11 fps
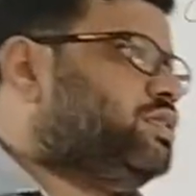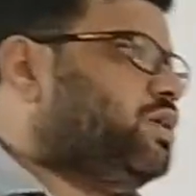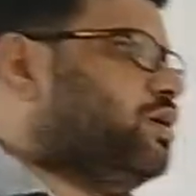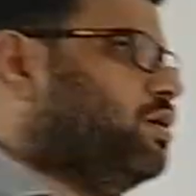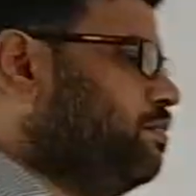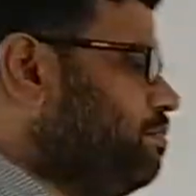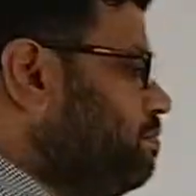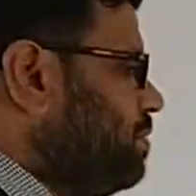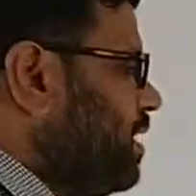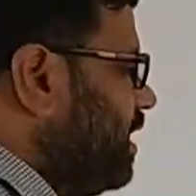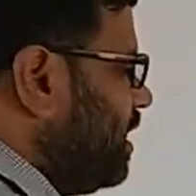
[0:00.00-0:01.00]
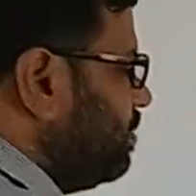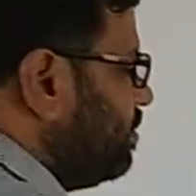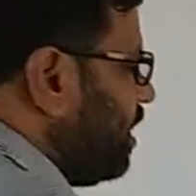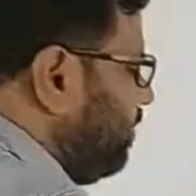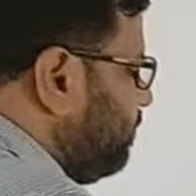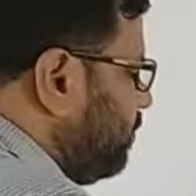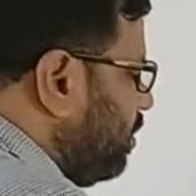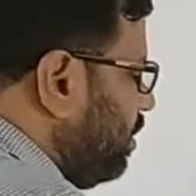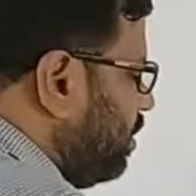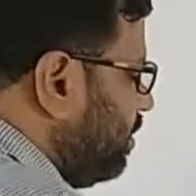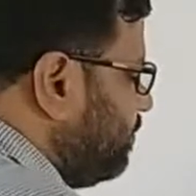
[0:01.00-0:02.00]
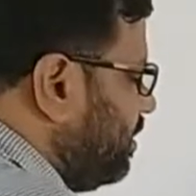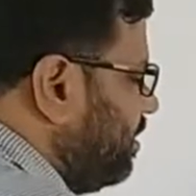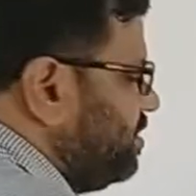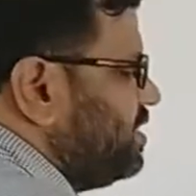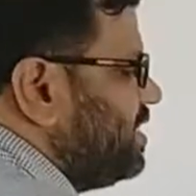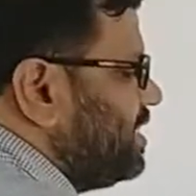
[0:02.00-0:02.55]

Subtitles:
so medium rainfall of